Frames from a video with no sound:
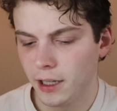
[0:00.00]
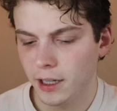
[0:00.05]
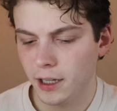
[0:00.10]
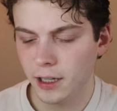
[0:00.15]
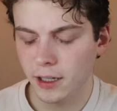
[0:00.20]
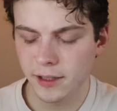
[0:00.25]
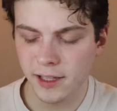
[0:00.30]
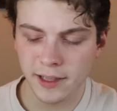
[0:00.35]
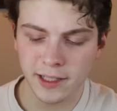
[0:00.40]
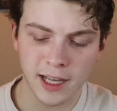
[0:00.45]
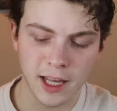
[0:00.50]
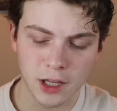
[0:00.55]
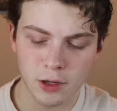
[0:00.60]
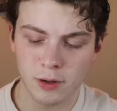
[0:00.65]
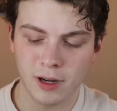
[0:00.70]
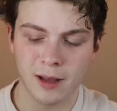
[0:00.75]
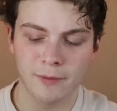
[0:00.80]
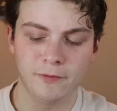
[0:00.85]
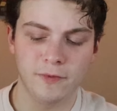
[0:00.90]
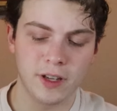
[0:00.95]
And then the other
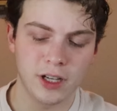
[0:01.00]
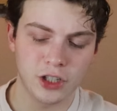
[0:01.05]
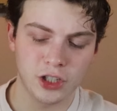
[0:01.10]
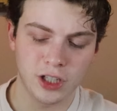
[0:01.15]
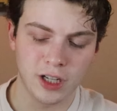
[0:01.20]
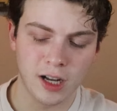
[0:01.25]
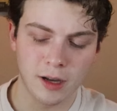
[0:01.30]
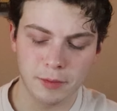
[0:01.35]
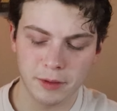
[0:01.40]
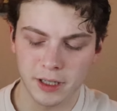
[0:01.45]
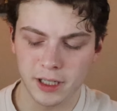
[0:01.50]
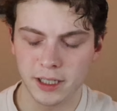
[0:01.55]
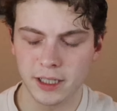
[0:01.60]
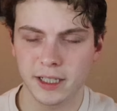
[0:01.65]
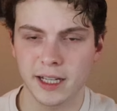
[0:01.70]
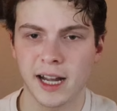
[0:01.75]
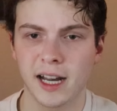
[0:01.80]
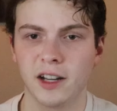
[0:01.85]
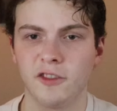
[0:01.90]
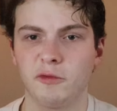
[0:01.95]
one I'm finishing up
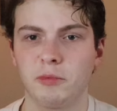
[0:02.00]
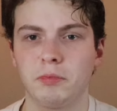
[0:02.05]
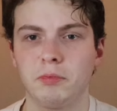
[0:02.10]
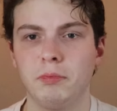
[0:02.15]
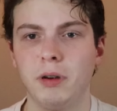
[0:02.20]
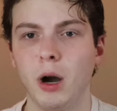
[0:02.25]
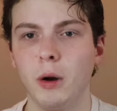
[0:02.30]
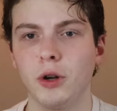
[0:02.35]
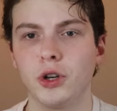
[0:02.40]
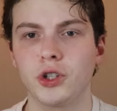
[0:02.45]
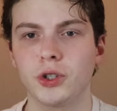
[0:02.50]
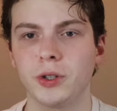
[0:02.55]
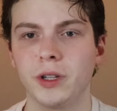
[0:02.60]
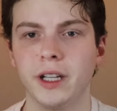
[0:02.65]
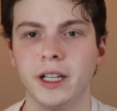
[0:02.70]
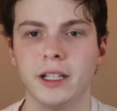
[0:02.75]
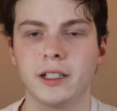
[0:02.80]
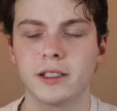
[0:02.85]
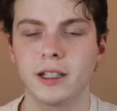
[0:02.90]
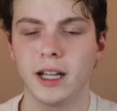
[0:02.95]
is kind of
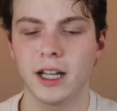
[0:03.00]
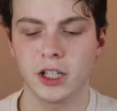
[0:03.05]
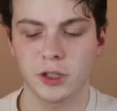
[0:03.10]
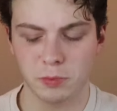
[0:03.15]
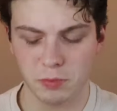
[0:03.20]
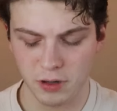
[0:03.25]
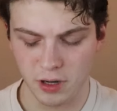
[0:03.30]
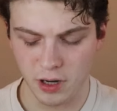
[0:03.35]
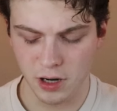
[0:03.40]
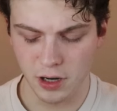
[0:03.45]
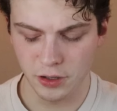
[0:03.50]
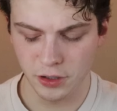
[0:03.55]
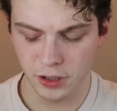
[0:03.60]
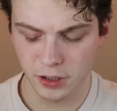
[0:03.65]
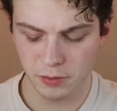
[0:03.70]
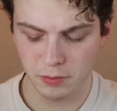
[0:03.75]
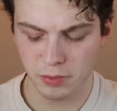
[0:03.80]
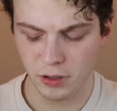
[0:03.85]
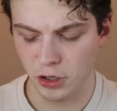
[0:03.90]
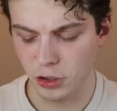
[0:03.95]
poetry /
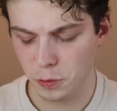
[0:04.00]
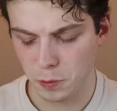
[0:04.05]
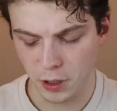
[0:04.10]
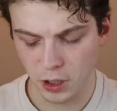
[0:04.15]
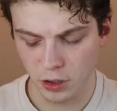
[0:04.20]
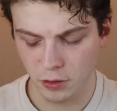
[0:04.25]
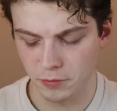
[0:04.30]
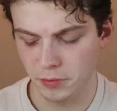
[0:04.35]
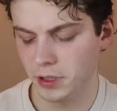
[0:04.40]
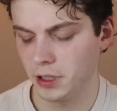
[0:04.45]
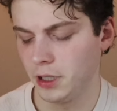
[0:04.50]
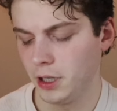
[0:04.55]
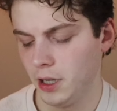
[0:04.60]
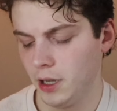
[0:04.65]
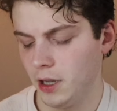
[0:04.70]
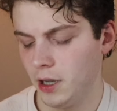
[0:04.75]
prose poems.